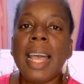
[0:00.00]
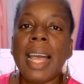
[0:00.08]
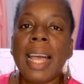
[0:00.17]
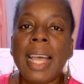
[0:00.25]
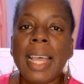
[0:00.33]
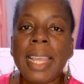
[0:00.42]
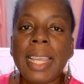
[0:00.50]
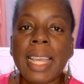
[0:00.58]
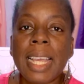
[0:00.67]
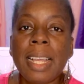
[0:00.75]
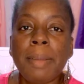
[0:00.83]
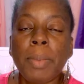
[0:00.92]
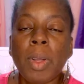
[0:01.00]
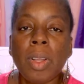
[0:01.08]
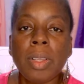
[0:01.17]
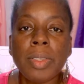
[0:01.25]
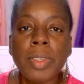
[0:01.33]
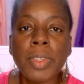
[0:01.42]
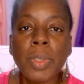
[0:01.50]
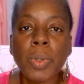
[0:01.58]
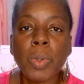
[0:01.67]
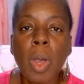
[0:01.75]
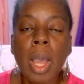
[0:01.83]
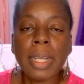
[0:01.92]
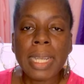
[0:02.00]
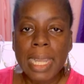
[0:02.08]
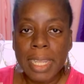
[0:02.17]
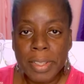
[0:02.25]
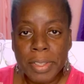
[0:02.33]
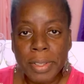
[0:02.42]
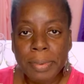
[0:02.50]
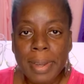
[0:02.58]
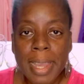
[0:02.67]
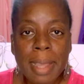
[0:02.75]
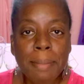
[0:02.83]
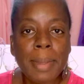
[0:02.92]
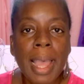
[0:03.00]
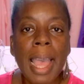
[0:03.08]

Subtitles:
I am also on Instagram